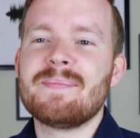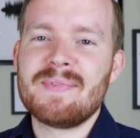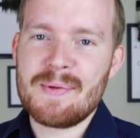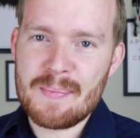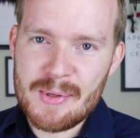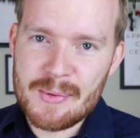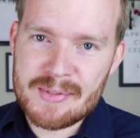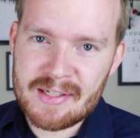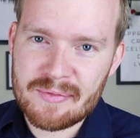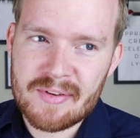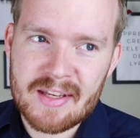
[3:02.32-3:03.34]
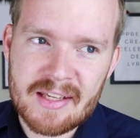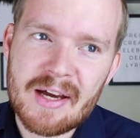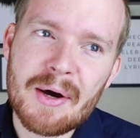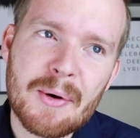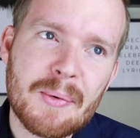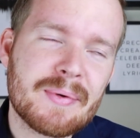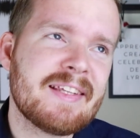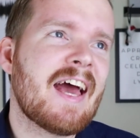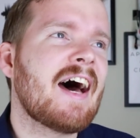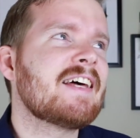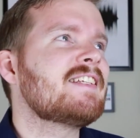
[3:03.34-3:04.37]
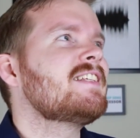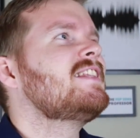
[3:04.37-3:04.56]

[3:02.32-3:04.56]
the music video. Yes,